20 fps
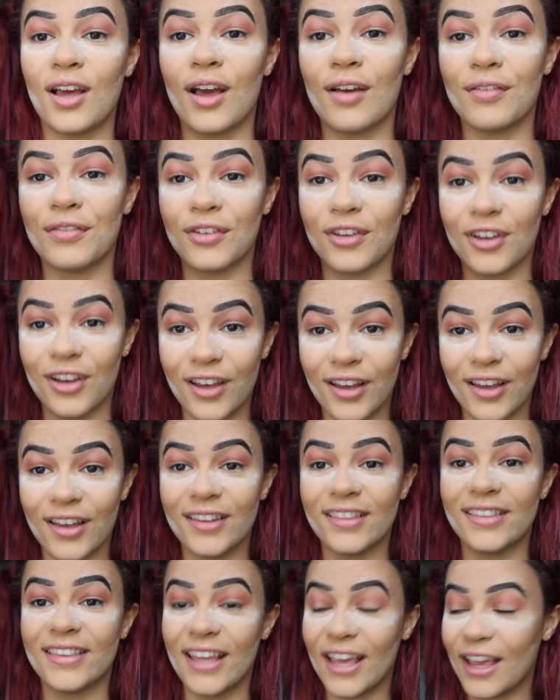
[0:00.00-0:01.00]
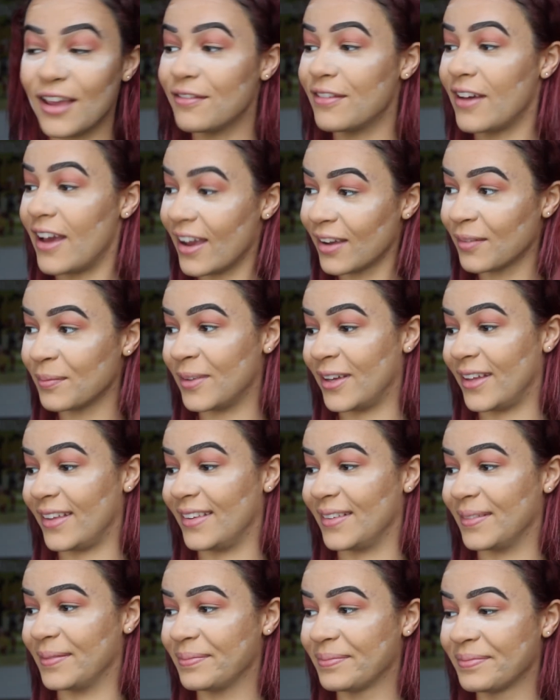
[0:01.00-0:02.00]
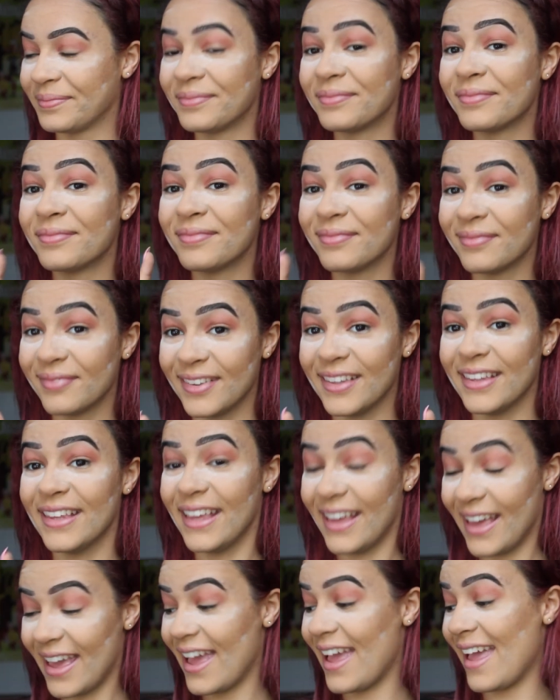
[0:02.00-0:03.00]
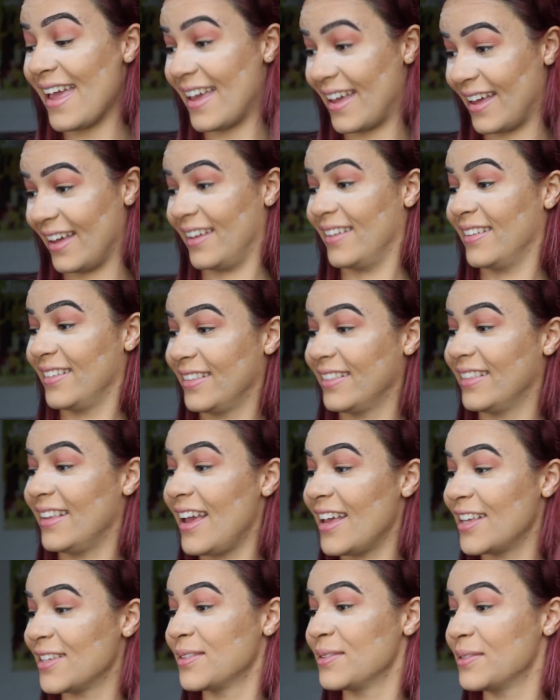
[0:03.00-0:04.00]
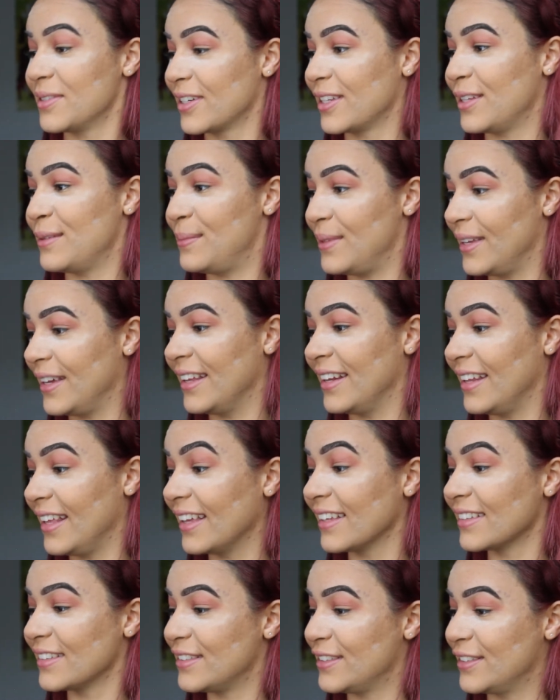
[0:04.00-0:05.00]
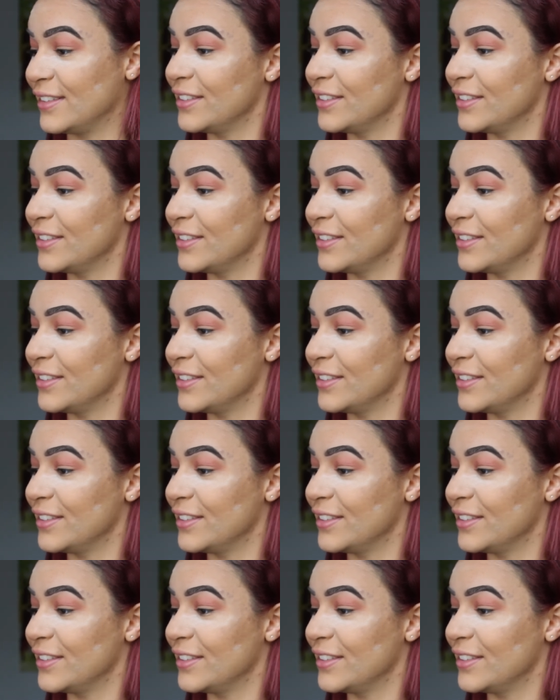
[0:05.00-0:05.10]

Have you heard Dave Hangman? Yeah, that's what we're gonna play next